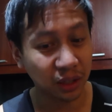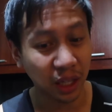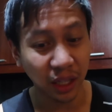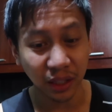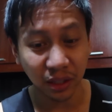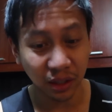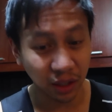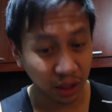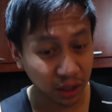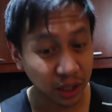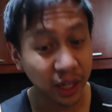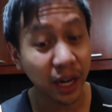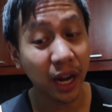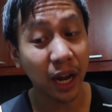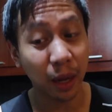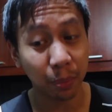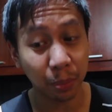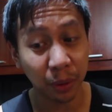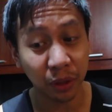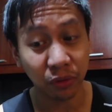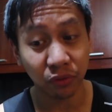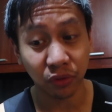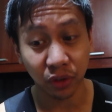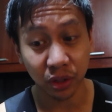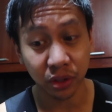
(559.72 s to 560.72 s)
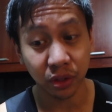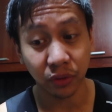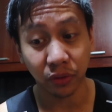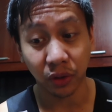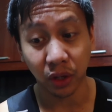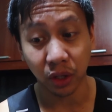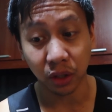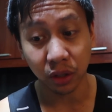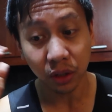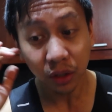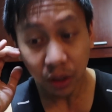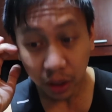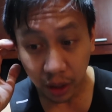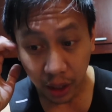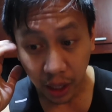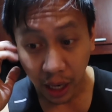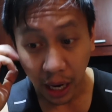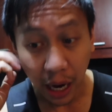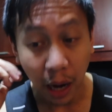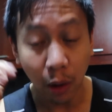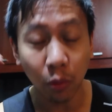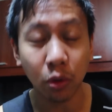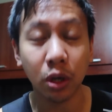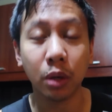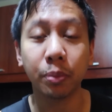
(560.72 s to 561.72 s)
that's not gonna happen. First of all,
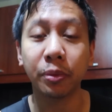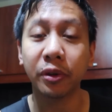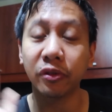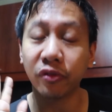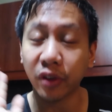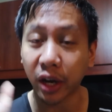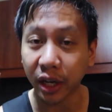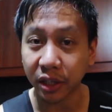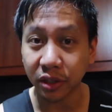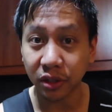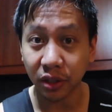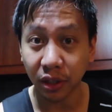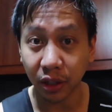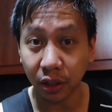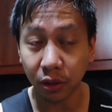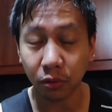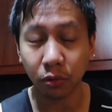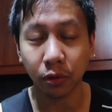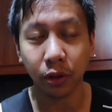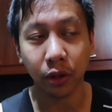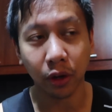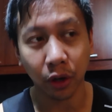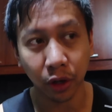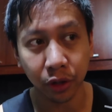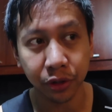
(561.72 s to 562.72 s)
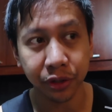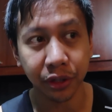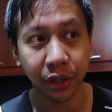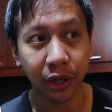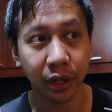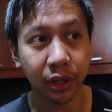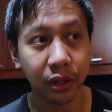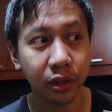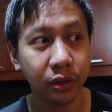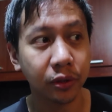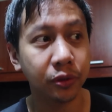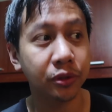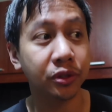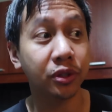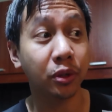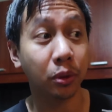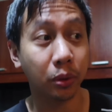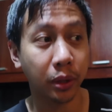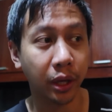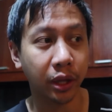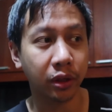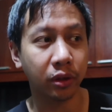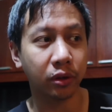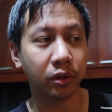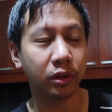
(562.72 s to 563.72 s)
I wanna be vaccinated with RJ
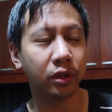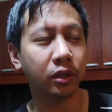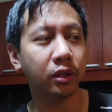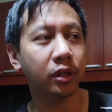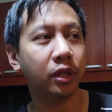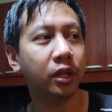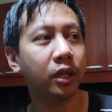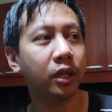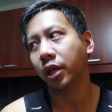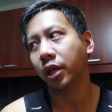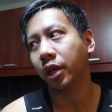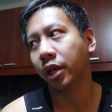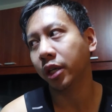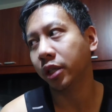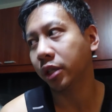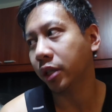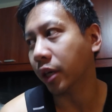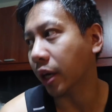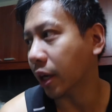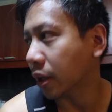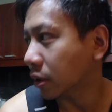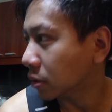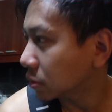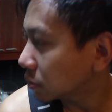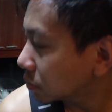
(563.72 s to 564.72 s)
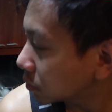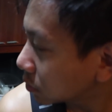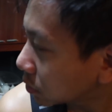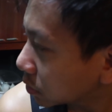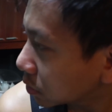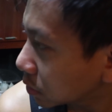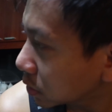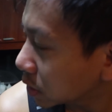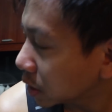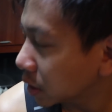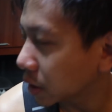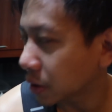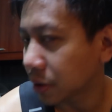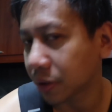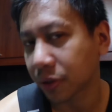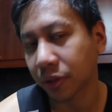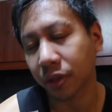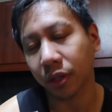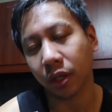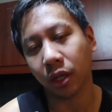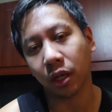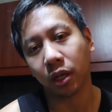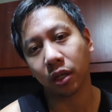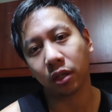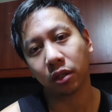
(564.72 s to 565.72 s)
together. And yeah,
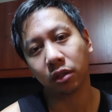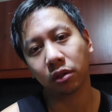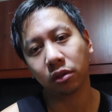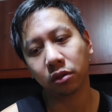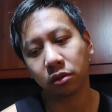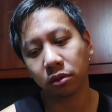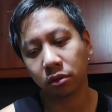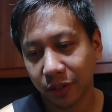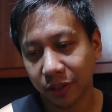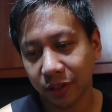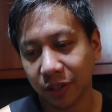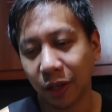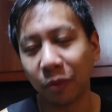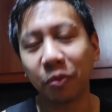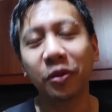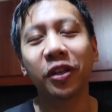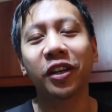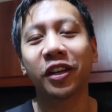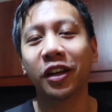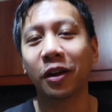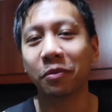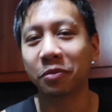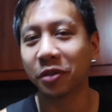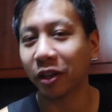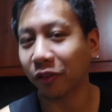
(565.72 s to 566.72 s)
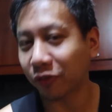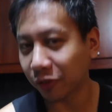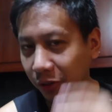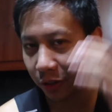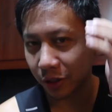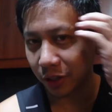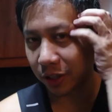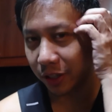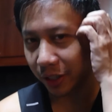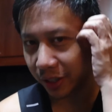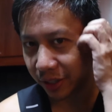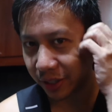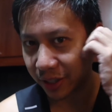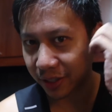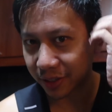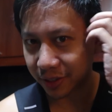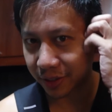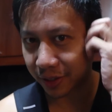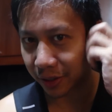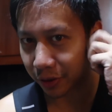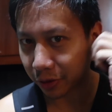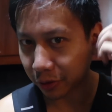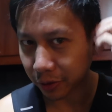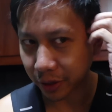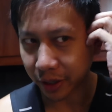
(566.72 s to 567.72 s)
it's something I'm definitely
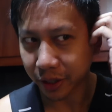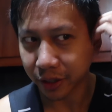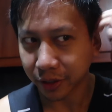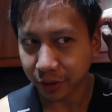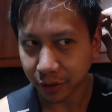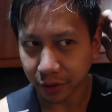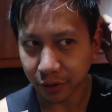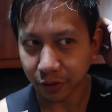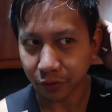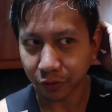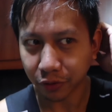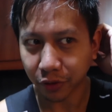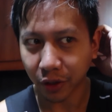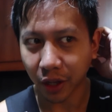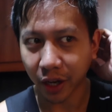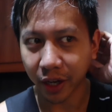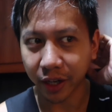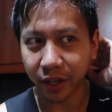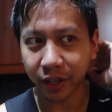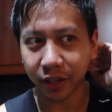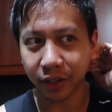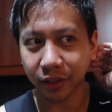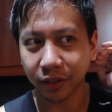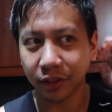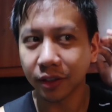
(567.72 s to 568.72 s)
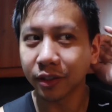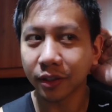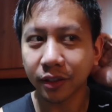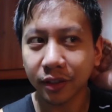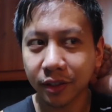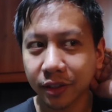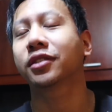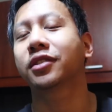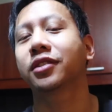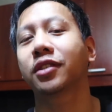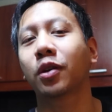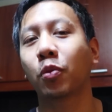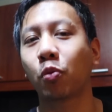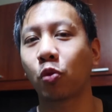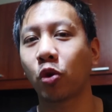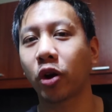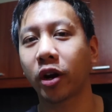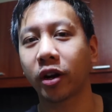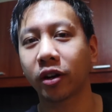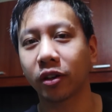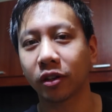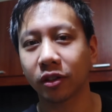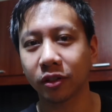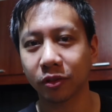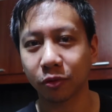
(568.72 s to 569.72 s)
considering, flying
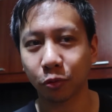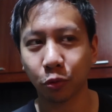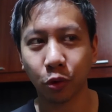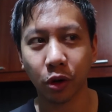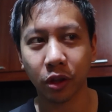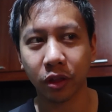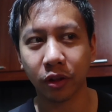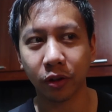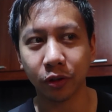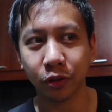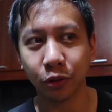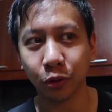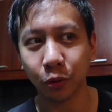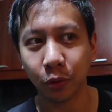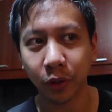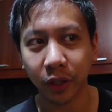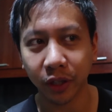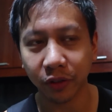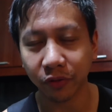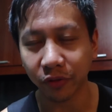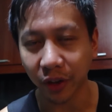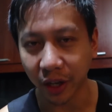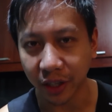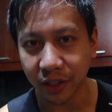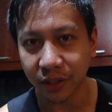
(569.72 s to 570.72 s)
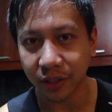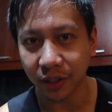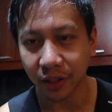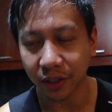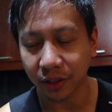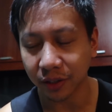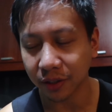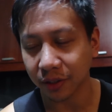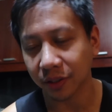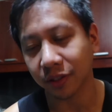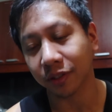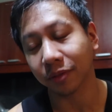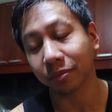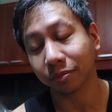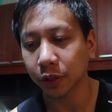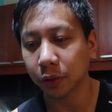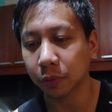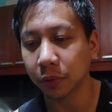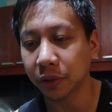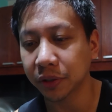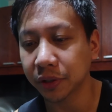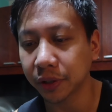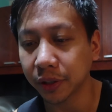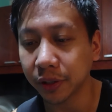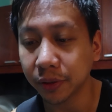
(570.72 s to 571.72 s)
somewhere where they're doing vaccines.
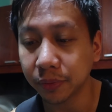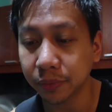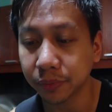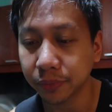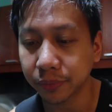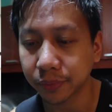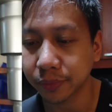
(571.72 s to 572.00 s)
We'll see.